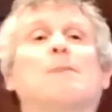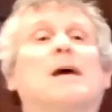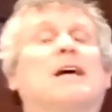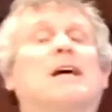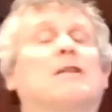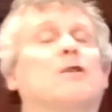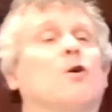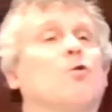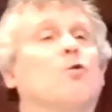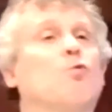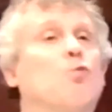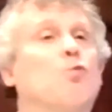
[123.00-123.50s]
pick
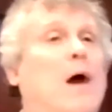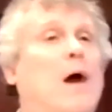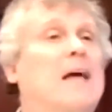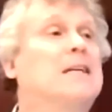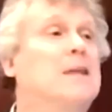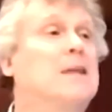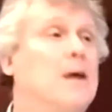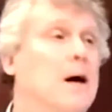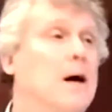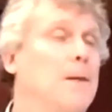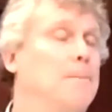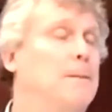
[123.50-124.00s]
the
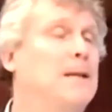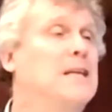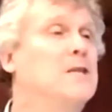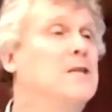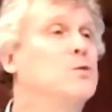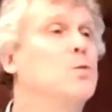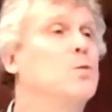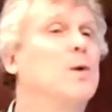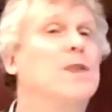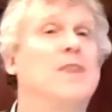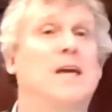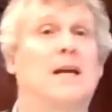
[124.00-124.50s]
right companies
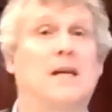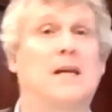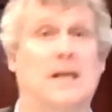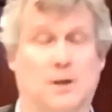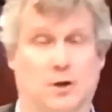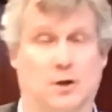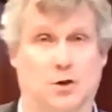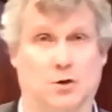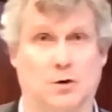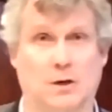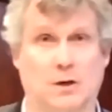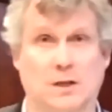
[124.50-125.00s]
within
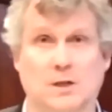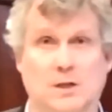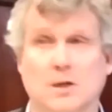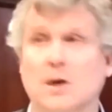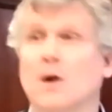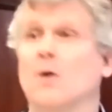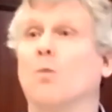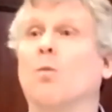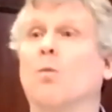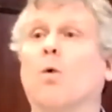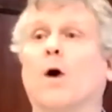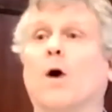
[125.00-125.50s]
industries.
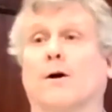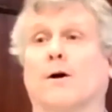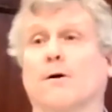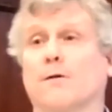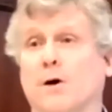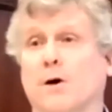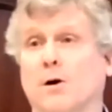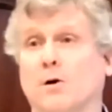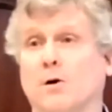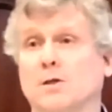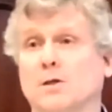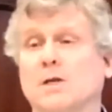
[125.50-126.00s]
What are
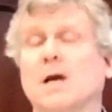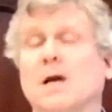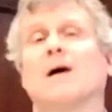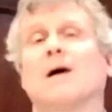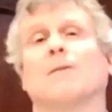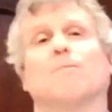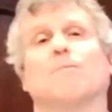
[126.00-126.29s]
those?